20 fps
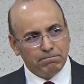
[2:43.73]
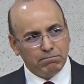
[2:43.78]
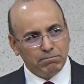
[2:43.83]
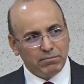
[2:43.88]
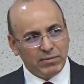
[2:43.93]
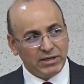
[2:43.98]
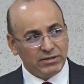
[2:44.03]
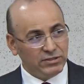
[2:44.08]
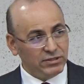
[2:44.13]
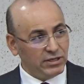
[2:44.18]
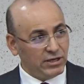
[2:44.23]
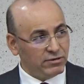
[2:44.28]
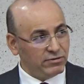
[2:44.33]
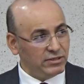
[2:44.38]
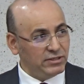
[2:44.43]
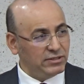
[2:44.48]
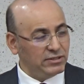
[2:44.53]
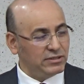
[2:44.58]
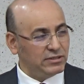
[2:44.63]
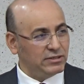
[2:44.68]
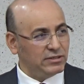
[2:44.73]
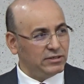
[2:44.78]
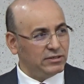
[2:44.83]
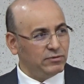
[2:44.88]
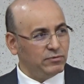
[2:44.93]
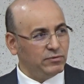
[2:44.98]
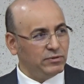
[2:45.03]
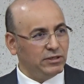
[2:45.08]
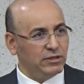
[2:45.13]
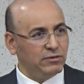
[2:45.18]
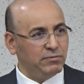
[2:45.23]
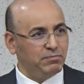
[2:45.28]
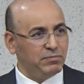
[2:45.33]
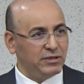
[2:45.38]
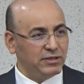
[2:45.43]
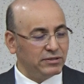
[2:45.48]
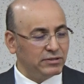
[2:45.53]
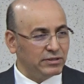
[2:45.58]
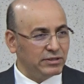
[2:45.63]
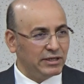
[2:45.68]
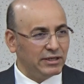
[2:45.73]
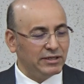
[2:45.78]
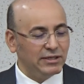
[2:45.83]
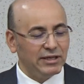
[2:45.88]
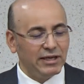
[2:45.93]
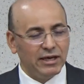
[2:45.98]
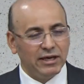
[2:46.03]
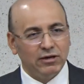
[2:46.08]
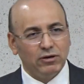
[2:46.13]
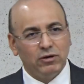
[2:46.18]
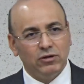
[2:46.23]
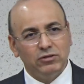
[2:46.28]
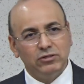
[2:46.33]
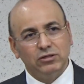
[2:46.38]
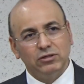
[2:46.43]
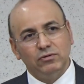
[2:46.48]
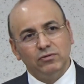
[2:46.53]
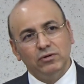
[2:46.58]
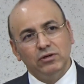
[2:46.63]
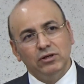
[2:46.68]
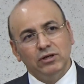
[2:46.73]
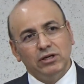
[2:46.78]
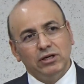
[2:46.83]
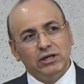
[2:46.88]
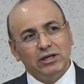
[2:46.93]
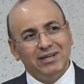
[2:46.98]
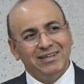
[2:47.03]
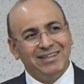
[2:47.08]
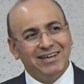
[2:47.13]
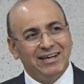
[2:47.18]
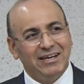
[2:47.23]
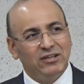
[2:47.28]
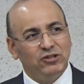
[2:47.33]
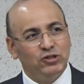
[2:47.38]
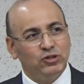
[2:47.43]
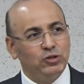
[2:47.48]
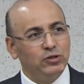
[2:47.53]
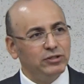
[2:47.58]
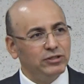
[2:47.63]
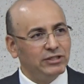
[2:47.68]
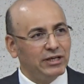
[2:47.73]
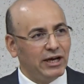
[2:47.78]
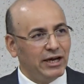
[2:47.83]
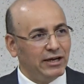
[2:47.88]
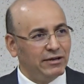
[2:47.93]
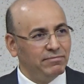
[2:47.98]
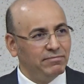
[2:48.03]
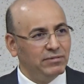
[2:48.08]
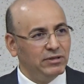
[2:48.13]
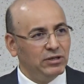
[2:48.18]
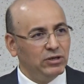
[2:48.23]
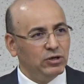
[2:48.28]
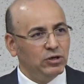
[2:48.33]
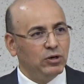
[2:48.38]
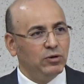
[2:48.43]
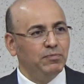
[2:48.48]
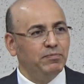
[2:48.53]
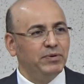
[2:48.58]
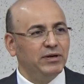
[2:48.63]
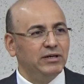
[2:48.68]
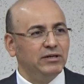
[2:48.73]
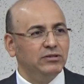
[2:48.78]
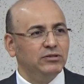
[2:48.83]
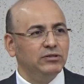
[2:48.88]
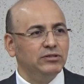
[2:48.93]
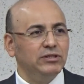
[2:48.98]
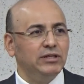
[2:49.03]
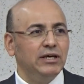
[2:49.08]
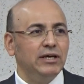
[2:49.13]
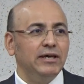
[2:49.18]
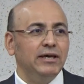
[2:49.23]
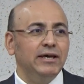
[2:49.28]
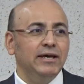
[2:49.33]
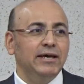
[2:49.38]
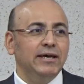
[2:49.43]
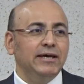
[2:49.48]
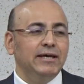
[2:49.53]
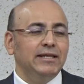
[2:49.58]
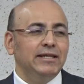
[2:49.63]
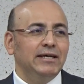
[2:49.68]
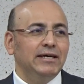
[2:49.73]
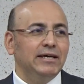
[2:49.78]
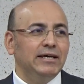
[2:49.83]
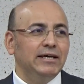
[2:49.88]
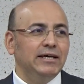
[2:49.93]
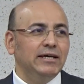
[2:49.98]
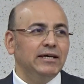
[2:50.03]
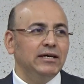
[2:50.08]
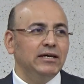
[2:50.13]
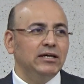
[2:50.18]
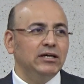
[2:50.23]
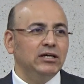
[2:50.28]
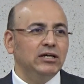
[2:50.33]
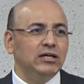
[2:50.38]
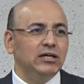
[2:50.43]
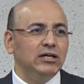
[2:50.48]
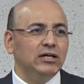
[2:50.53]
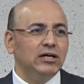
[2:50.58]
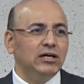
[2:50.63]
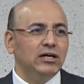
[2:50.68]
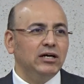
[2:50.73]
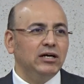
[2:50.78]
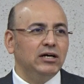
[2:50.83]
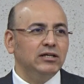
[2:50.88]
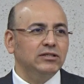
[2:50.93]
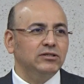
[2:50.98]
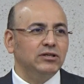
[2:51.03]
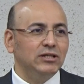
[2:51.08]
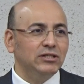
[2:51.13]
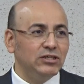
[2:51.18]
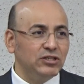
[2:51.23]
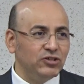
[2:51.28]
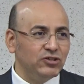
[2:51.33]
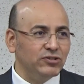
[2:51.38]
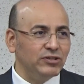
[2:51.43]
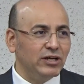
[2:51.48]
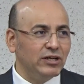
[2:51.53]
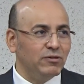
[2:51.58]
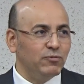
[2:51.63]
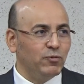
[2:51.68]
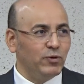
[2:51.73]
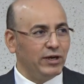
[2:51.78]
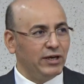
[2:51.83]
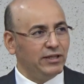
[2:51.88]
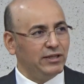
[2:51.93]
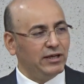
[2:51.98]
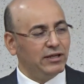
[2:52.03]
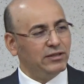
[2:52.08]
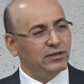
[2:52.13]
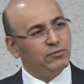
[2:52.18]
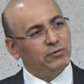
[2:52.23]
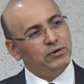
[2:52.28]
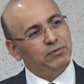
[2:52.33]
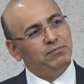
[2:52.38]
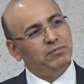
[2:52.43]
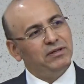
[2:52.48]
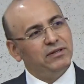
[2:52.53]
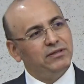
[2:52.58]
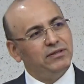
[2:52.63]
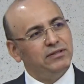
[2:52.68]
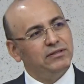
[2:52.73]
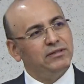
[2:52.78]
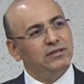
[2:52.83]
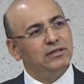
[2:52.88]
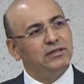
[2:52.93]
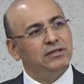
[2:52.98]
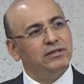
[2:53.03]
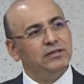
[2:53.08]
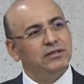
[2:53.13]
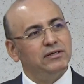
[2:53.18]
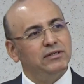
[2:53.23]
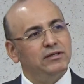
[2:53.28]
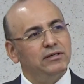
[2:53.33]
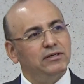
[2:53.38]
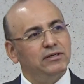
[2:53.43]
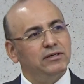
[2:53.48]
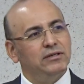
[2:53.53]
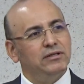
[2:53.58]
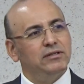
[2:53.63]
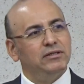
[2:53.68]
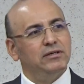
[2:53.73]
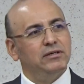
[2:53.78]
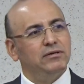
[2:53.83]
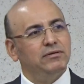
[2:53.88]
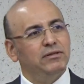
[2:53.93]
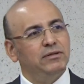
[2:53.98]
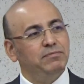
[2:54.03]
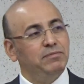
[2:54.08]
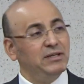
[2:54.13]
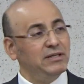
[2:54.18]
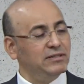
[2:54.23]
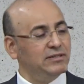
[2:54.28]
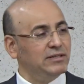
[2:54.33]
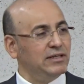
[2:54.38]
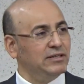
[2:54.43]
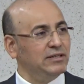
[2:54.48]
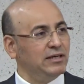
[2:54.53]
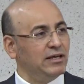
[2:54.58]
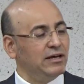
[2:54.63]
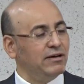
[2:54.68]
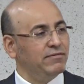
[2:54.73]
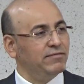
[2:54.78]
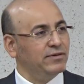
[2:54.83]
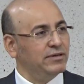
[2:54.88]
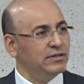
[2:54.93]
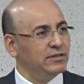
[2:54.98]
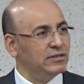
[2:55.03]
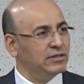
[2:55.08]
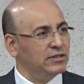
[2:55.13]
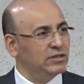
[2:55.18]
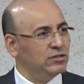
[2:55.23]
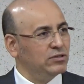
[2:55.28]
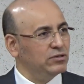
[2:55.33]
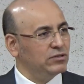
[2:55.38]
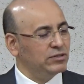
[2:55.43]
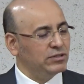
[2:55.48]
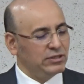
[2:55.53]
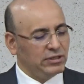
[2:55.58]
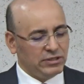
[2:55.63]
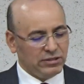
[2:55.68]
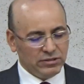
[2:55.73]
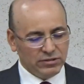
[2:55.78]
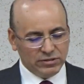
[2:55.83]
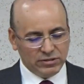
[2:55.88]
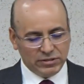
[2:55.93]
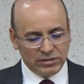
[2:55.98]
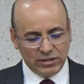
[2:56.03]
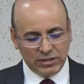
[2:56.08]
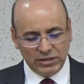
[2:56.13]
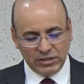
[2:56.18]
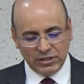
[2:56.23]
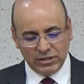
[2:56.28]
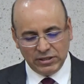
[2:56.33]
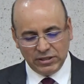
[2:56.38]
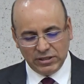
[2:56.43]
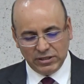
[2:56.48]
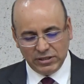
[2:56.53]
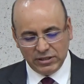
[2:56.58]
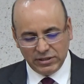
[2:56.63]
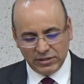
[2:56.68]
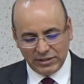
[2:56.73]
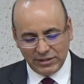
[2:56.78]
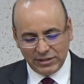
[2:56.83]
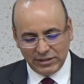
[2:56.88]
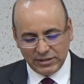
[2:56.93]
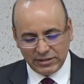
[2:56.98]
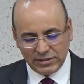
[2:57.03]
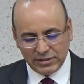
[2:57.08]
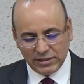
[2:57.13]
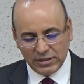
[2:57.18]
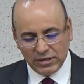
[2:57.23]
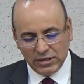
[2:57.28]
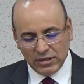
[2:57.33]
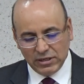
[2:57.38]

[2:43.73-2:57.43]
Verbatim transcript: machineries, with their personnel, and also in a short time compared to the uh, traditional way that they were building the the, the bills that they have in, in those, in those uh, cities.